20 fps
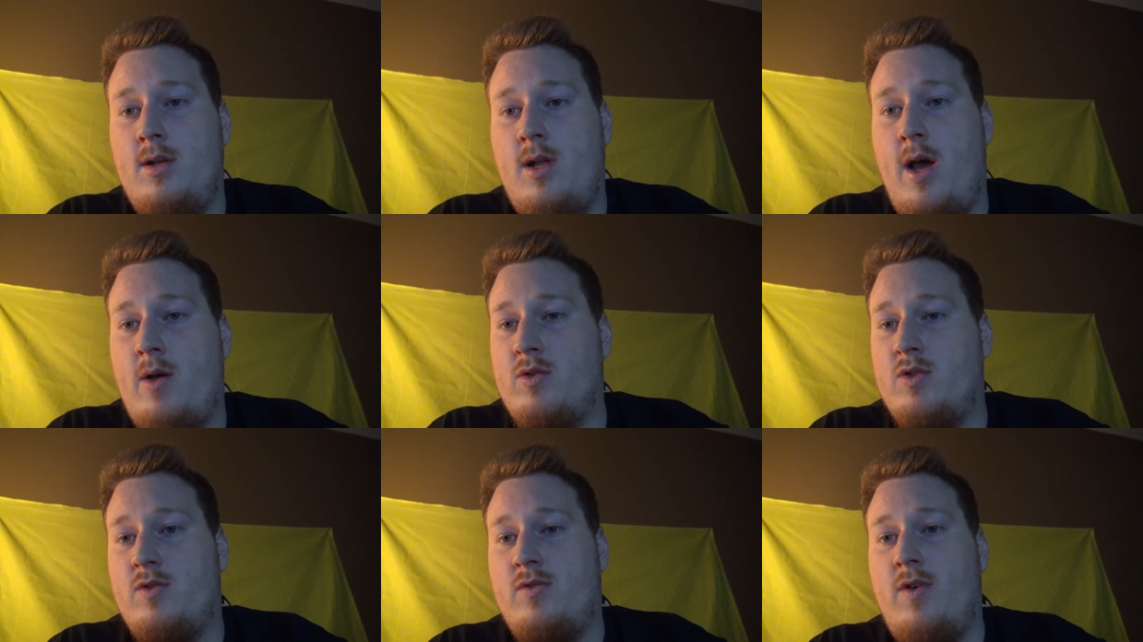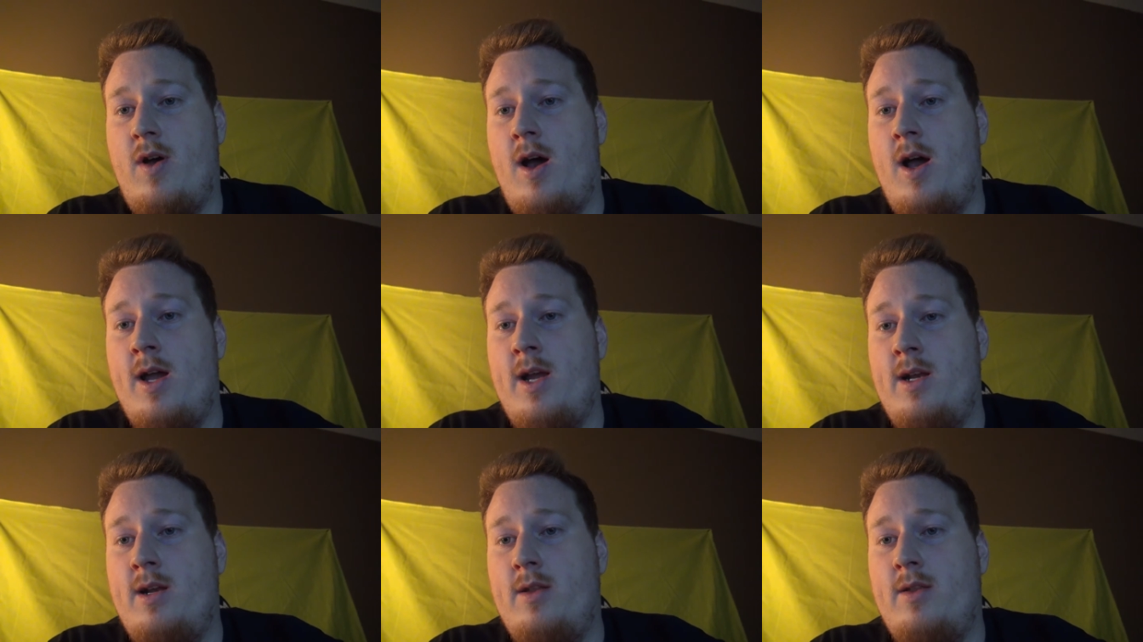I was
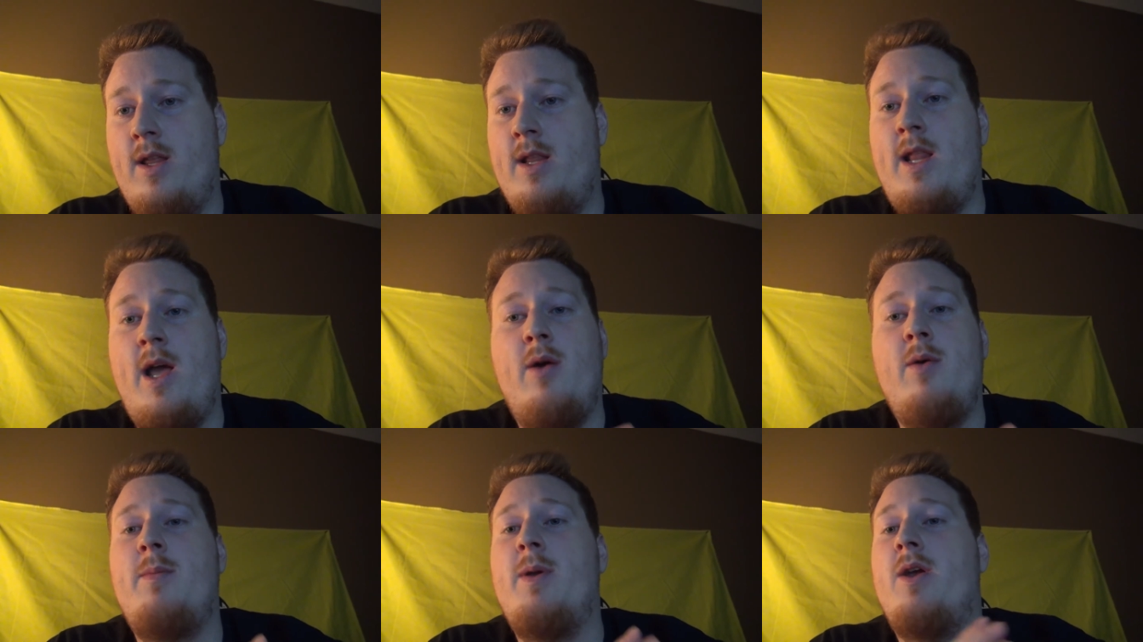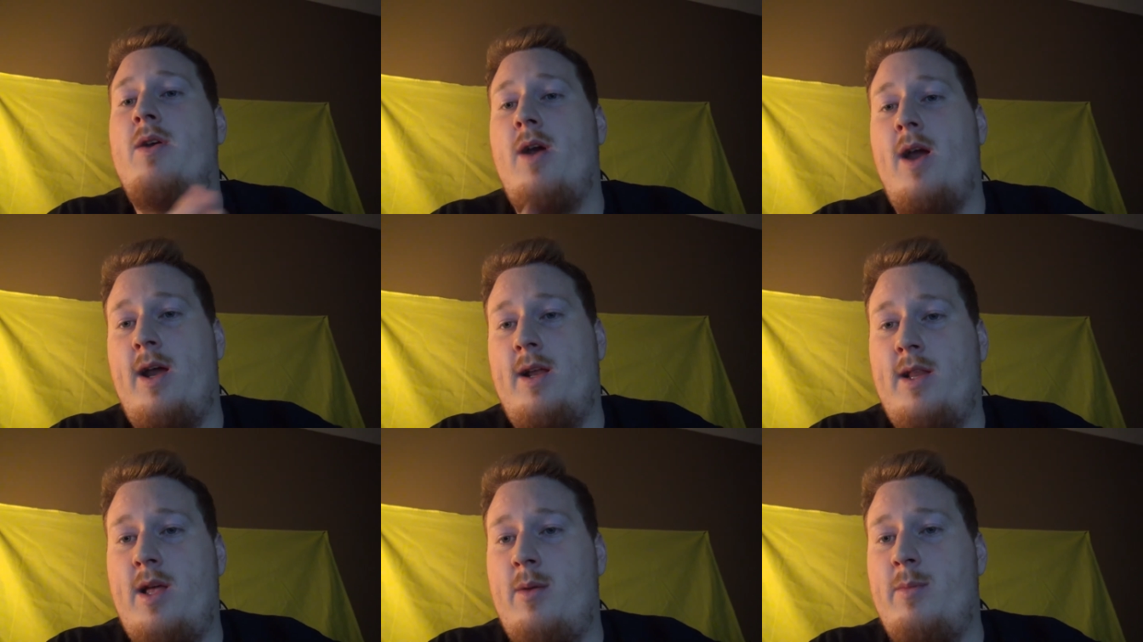fine, then that would be
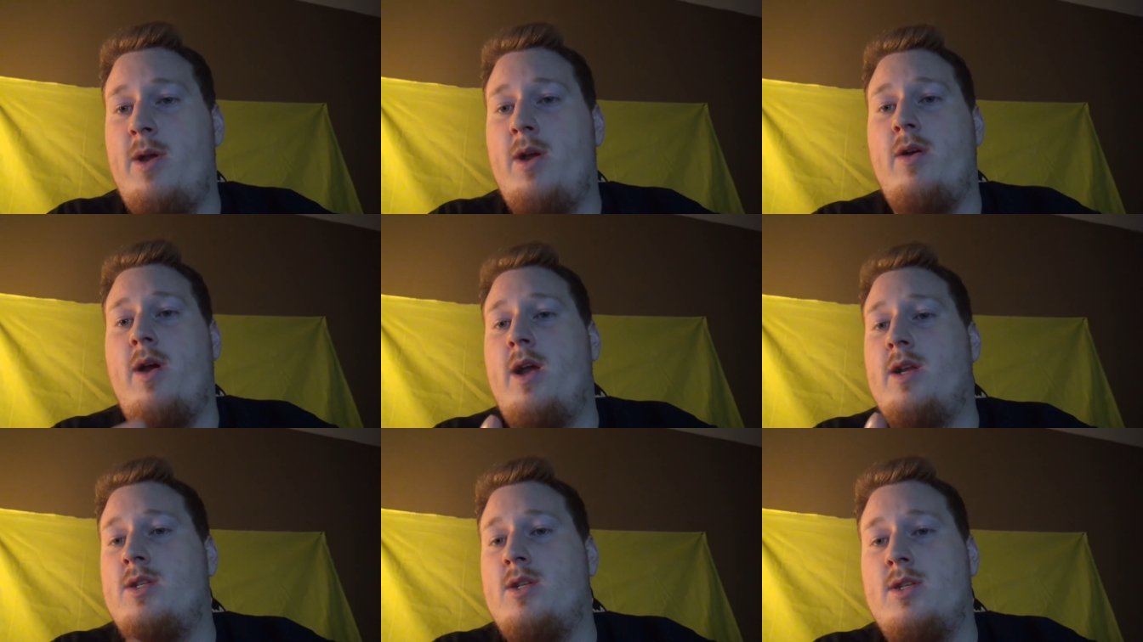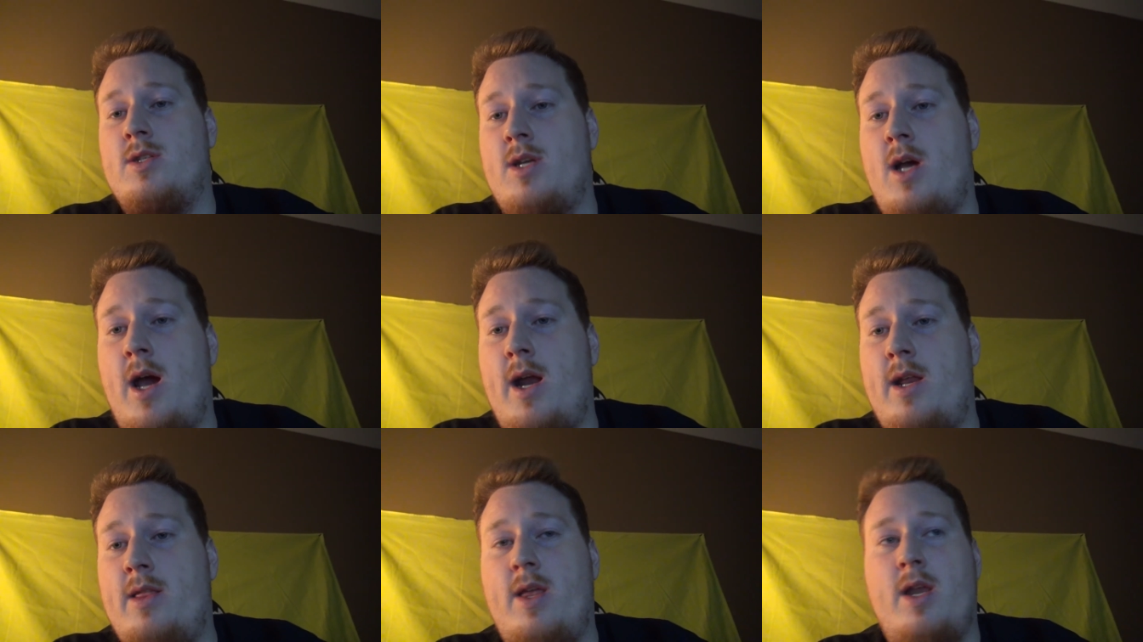great. That'd be great
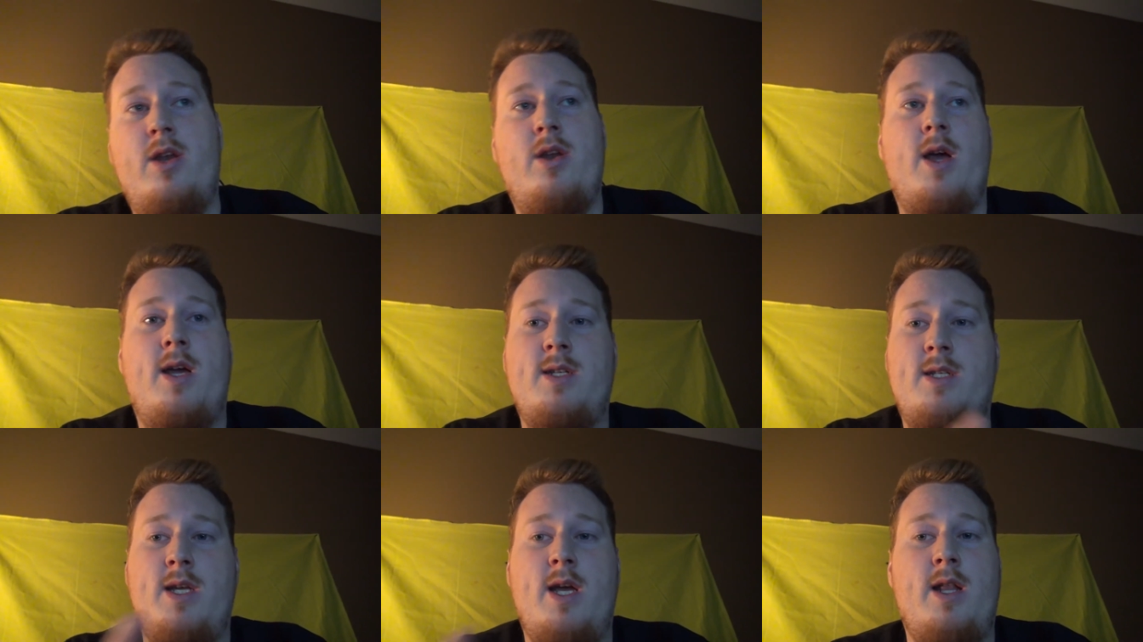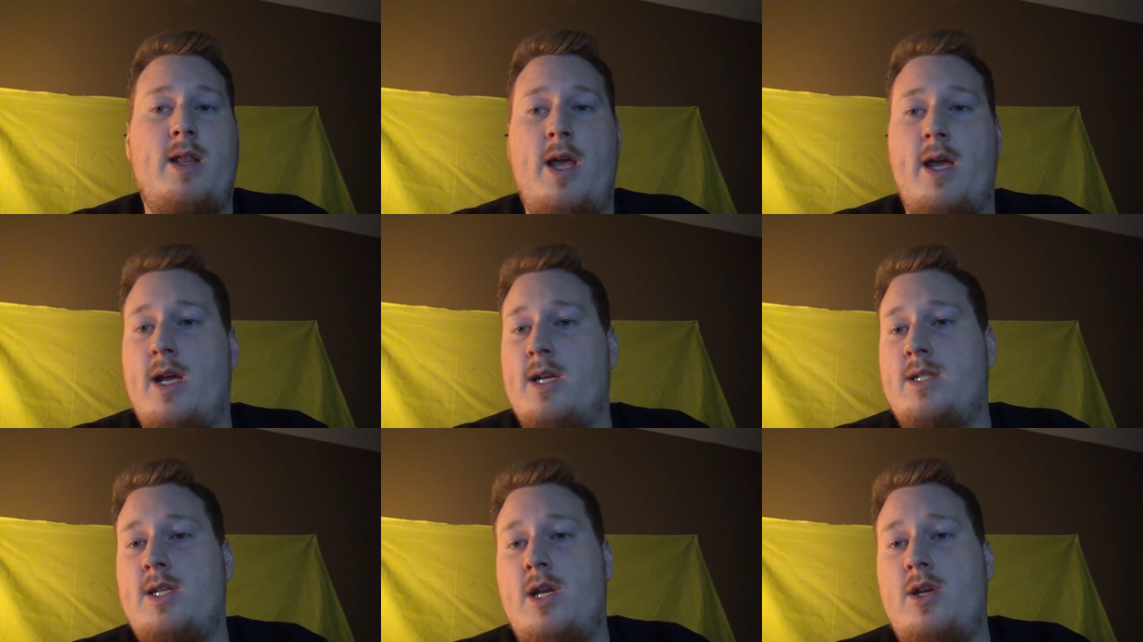society. Then
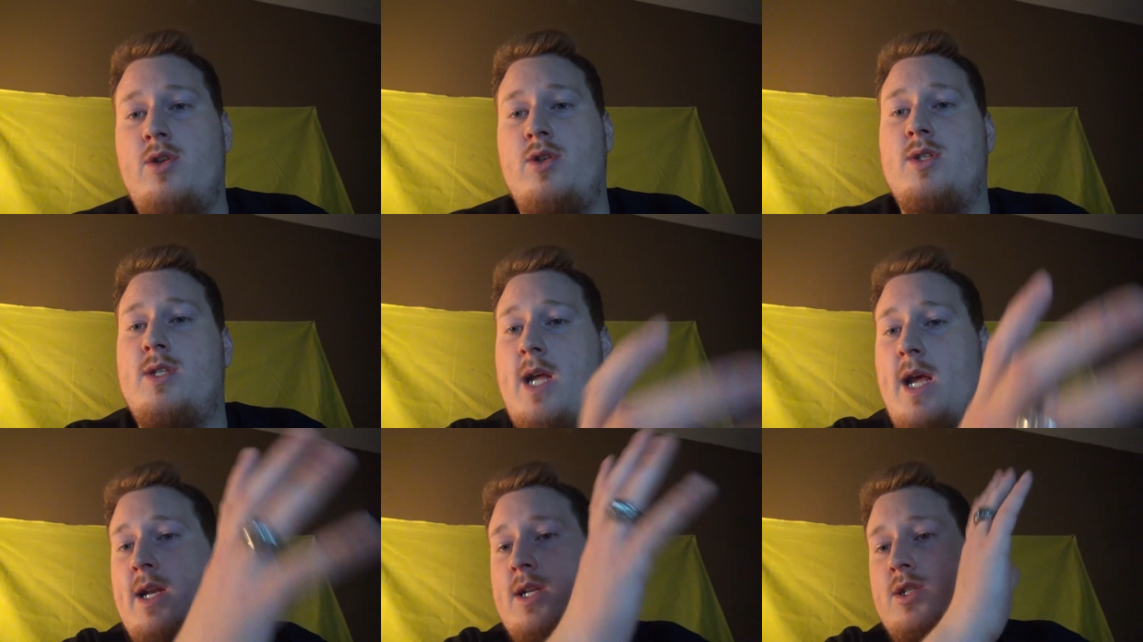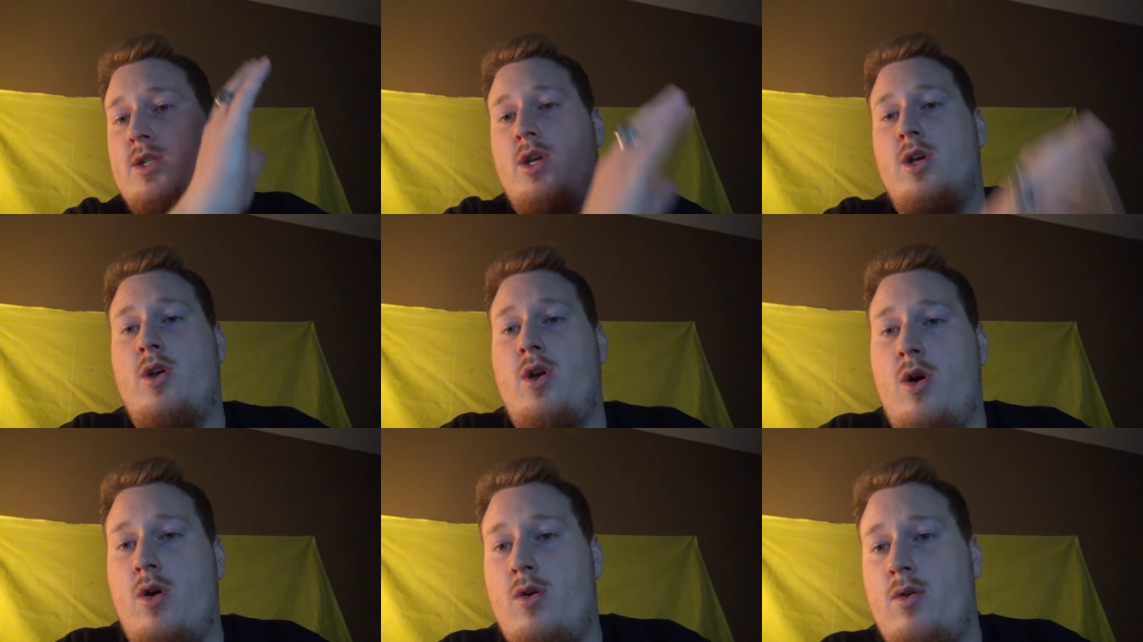like I said, you statists
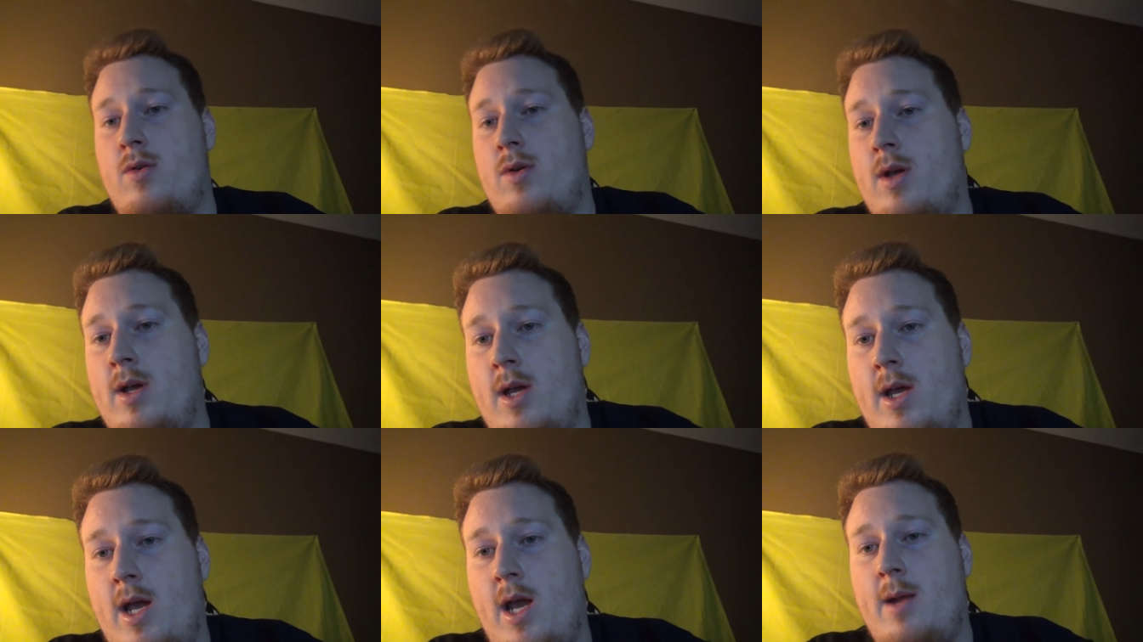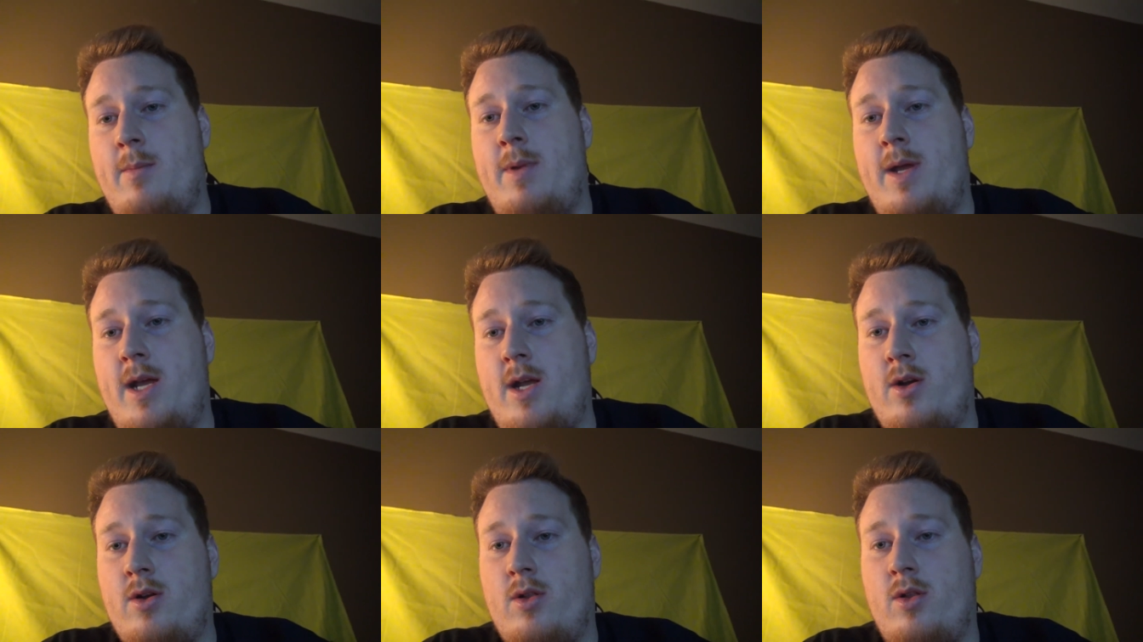could go and
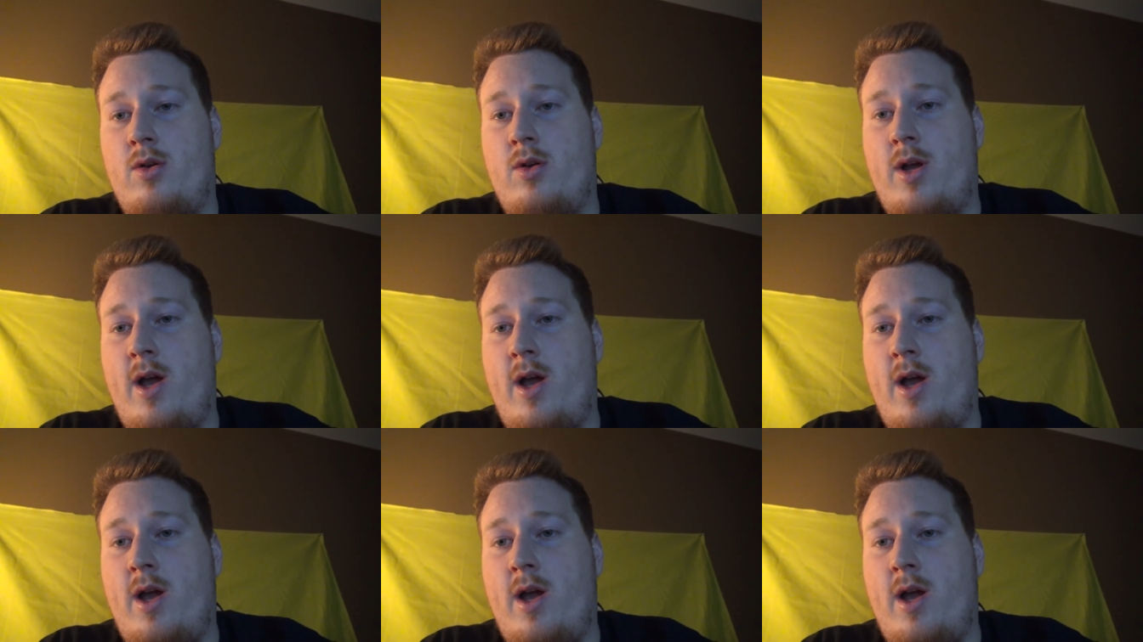be in your little